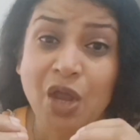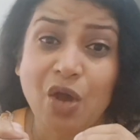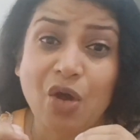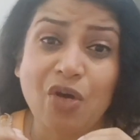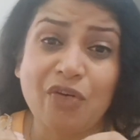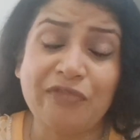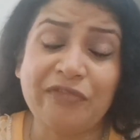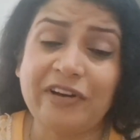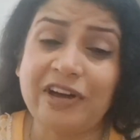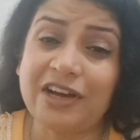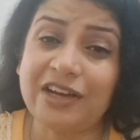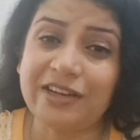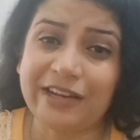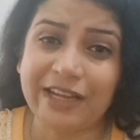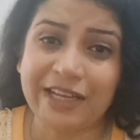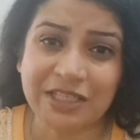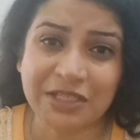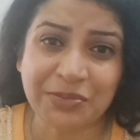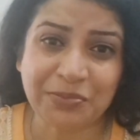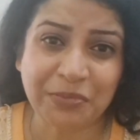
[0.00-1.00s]
of our
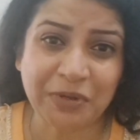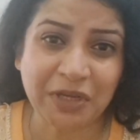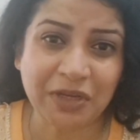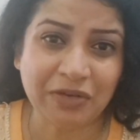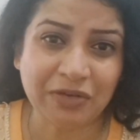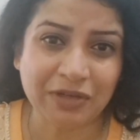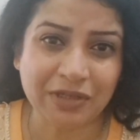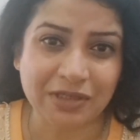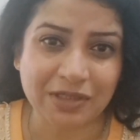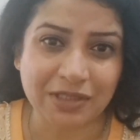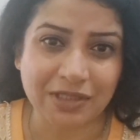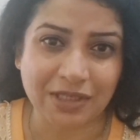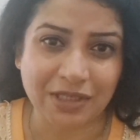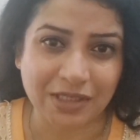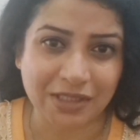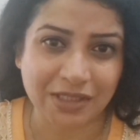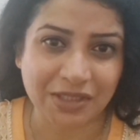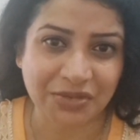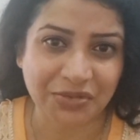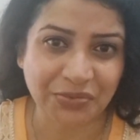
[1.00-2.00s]

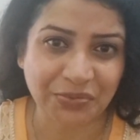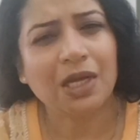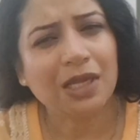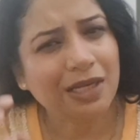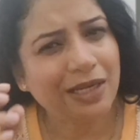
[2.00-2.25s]
experiences.